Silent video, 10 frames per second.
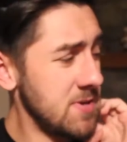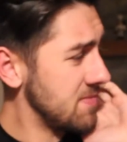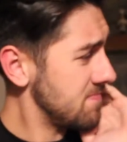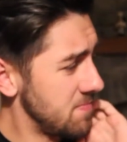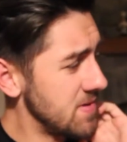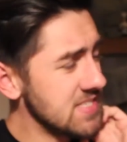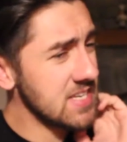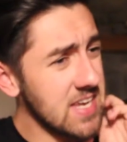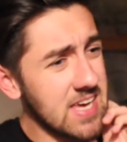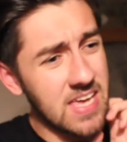been a
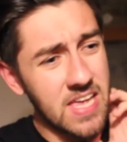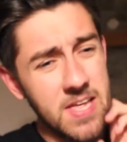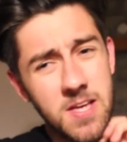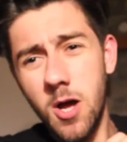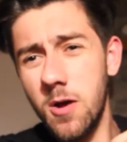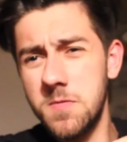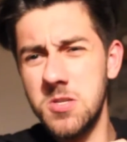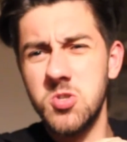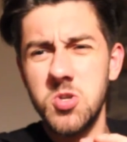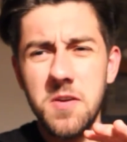busy day of
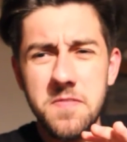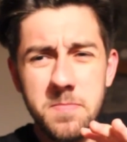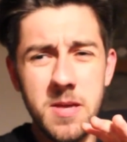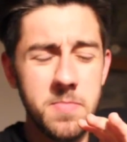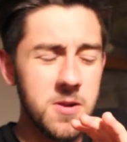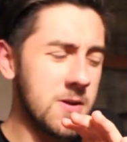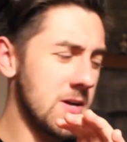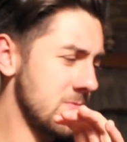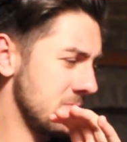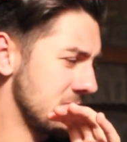just driving people around